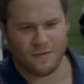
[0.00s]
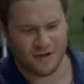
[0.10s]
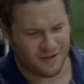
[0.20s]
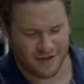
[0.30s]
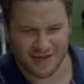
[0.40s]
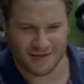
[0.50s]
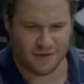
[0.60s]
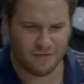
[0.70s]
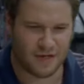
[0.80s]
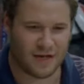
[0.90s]
What are you guys
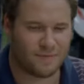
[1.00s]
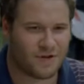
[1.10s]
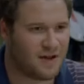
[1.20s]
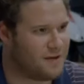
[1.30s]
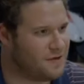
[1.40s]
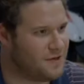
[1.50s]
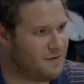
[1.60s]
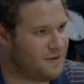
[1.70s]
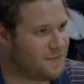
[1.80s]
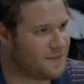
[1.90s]
doing? I'm trying to hook
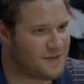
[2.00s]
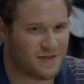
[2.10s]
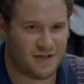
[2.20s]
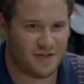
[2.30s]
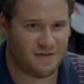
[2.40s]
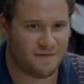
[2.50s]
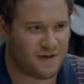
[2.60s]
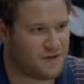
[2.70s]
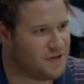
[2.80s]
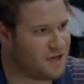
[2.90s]
you up. This is an easy fucking